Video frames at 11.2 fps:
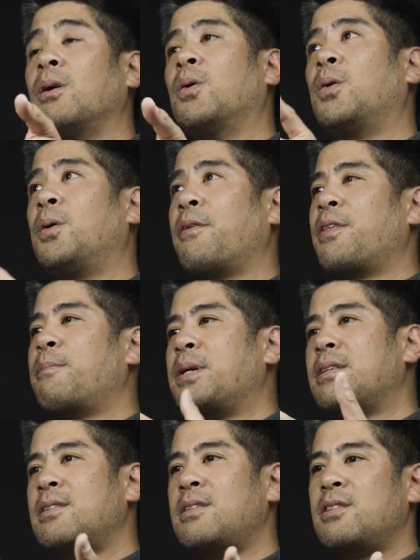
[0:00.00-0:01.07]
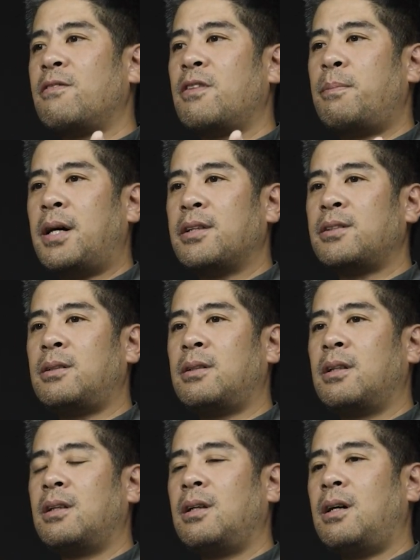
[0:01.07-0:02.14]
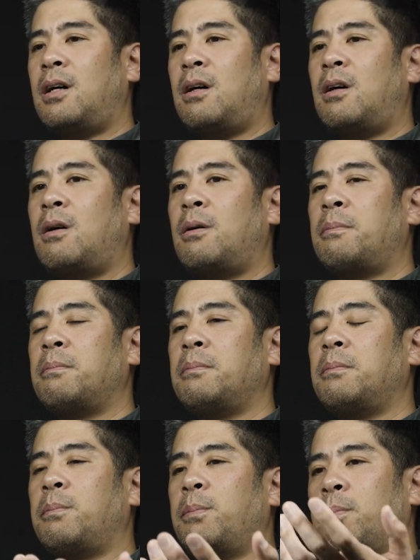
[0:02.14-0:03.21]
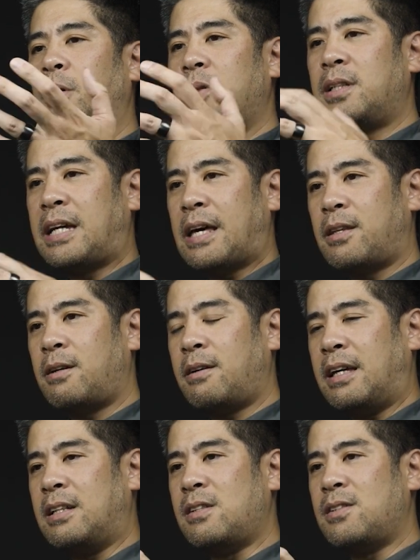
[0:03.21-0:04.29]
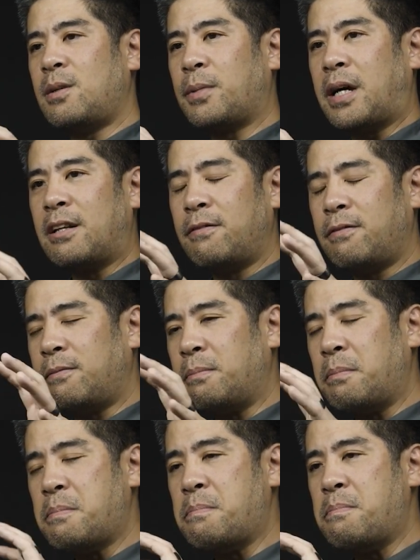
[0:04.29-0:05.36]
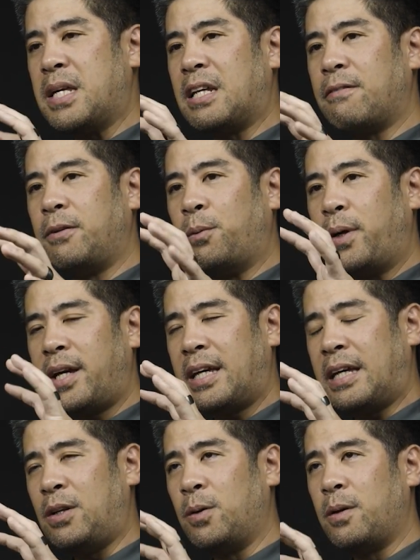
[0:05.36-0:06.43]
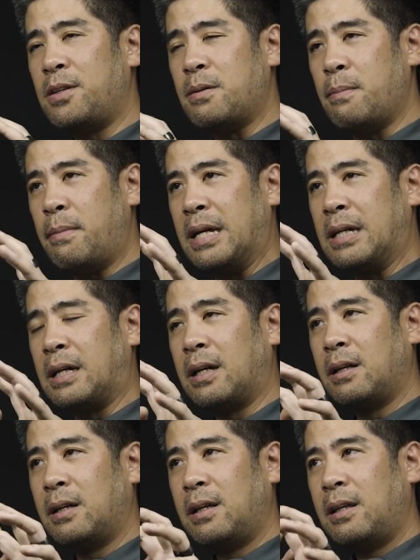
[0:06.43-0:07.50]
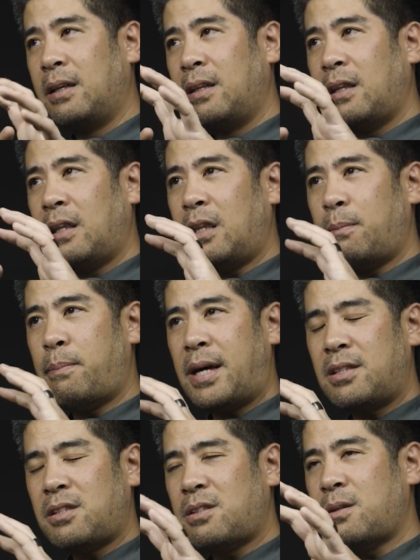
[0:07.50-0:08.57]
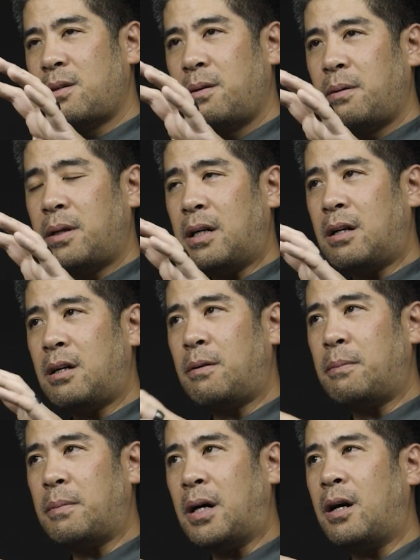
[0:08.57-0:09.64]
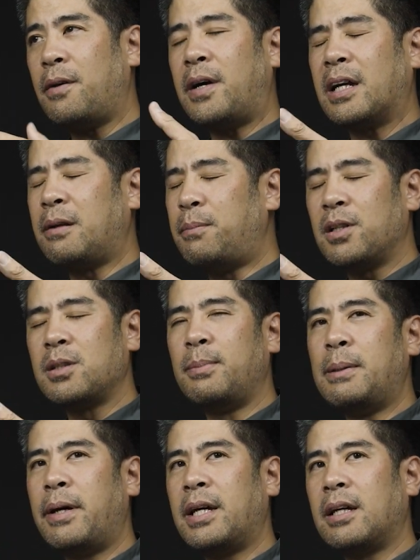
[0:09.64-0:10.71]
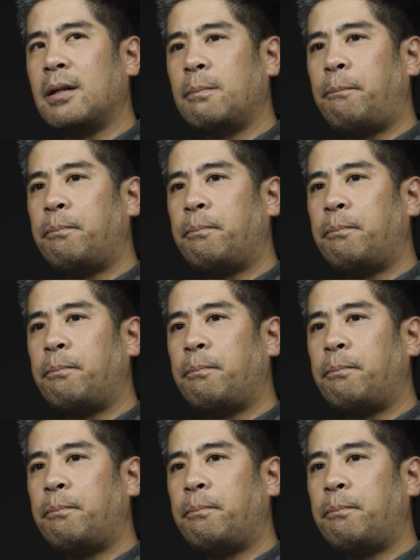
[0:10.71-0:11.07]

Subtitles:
all of the pieces of the puzzle are put together in some kind of meaningful way in order to make the best art that I can possibly make.